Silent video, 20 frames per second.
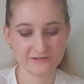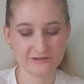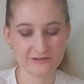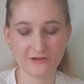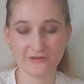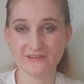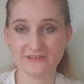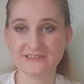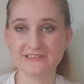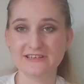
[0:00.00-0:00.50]

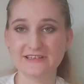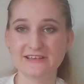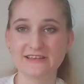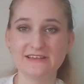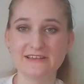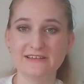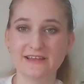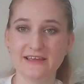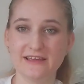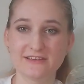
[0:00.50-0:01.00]

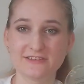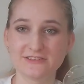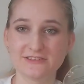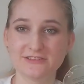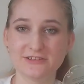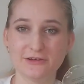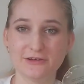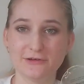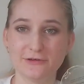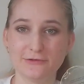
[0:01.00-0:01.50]
honestly like
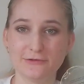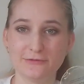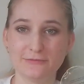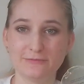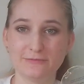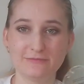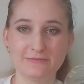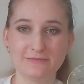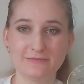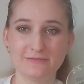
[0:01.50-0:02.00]
so
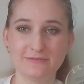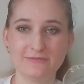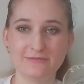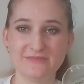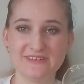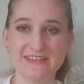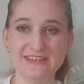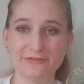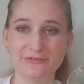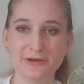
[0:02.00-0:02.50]

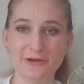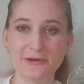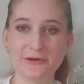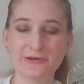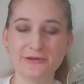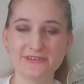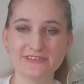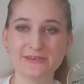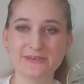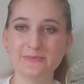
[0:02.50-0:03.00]

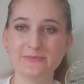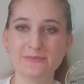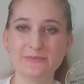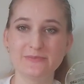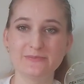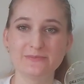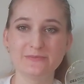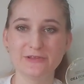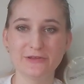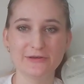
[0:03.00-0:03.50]
difficult to
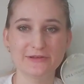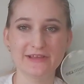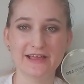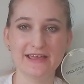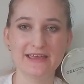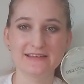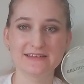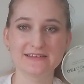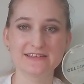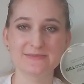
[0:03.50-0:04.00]
look
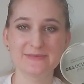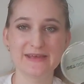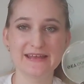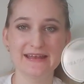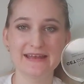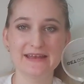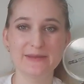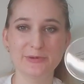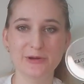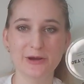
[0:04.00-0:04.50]
like it's made
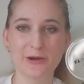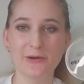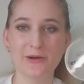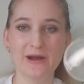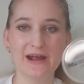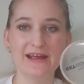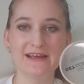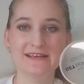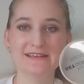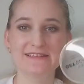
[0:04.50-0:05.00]
any
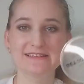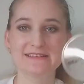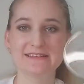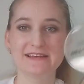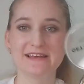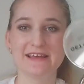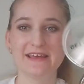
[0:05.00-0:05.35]
progress.